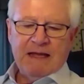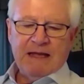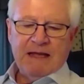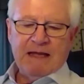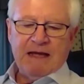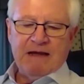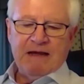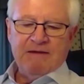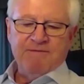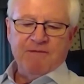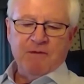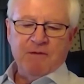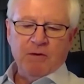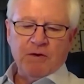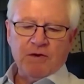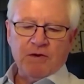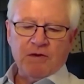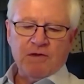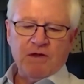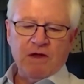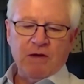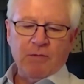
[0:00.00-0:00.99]
Uh, I
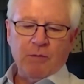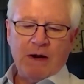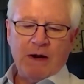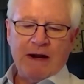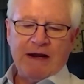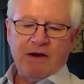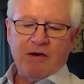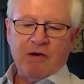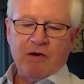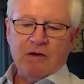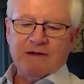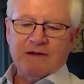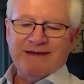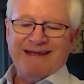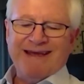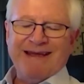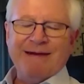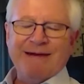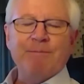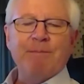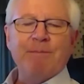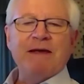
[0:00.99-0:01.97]
focus on what I call
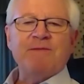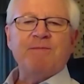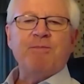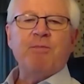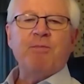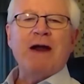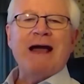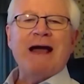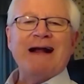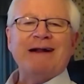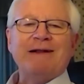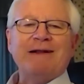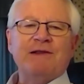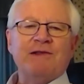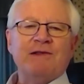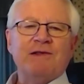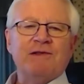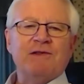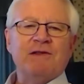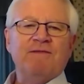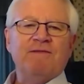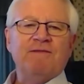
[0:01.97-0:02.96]
10 best
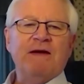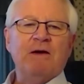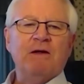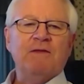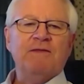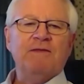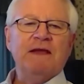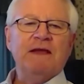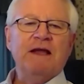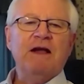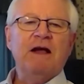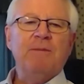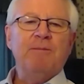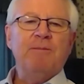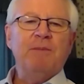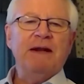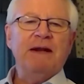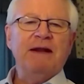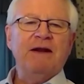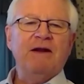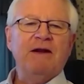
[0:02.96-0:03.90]
practices of a healthy company,